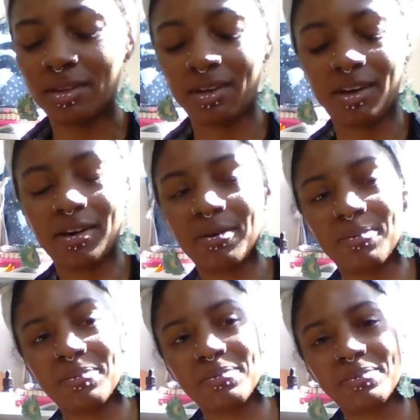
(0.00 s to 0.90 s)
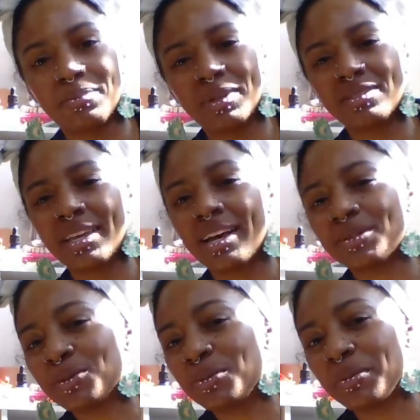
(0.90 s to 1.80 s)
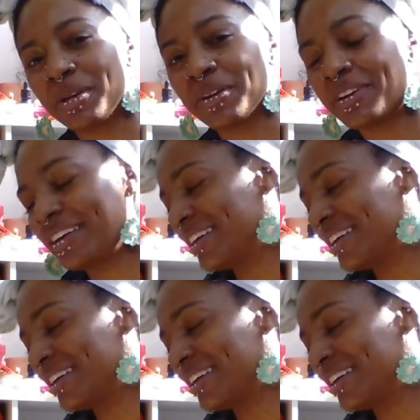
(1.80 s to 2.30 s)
But it's supposed to be better.